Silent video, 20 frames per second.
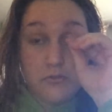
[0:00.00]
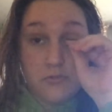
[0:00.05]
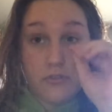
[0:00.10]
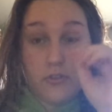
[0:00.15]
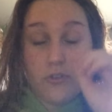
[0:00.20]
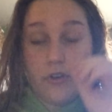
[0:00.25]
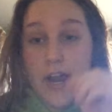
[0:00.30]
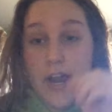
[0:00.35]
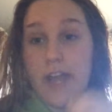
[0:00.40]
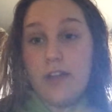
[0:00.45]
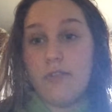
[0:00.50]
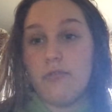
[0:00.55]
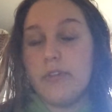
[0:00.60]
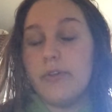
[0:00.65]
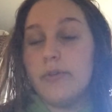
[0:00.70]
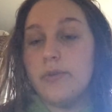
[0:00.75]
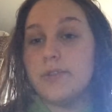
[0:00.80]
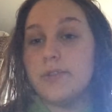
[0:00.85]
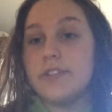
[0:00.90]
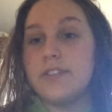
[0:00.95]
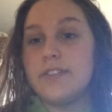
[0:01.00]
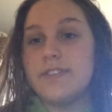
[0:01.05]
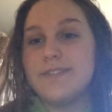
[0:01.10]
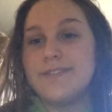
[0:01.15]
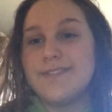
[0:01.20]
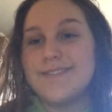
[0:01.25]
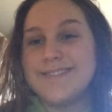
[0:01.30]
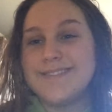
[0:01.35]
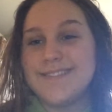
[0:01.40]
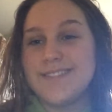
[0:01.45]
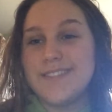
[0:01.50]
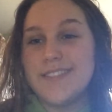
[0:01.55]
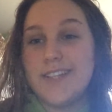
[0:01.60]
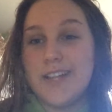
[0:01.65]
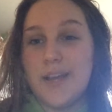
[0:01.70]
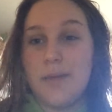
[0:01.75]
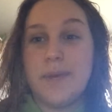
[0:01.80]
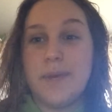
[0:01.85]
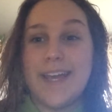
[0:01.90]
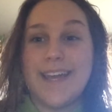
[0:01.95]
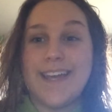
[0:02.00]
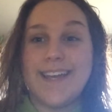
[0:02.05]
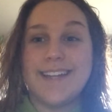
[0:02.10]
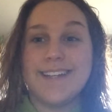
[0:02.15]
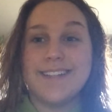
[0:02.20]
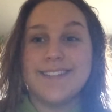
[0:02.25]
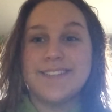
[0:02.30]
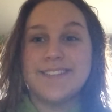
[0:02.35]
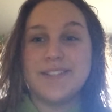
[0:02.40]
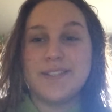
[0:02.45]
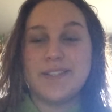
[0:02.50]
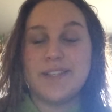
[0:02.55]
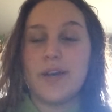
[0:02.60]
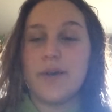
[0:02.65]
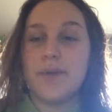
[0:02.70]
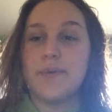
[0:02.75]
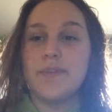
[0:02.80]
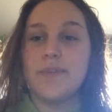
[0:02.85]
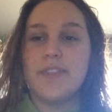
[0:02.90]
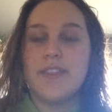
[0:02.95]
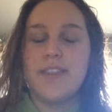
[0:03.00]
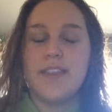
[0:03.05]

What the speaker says: gray roots coming in. So